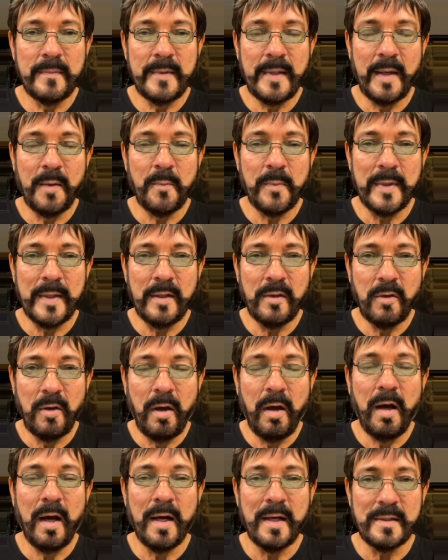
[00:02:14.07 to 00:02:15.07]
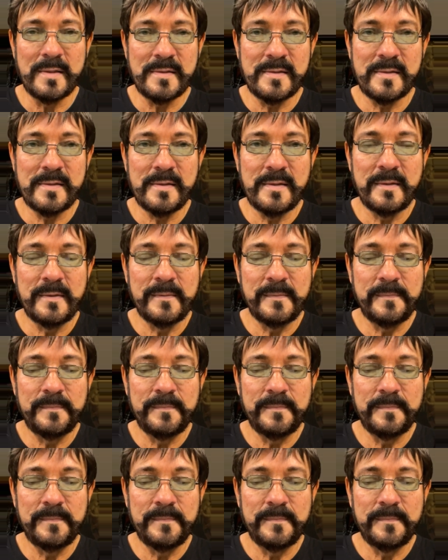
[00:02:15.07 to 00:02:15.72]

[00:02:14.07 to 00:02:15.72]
that we lost.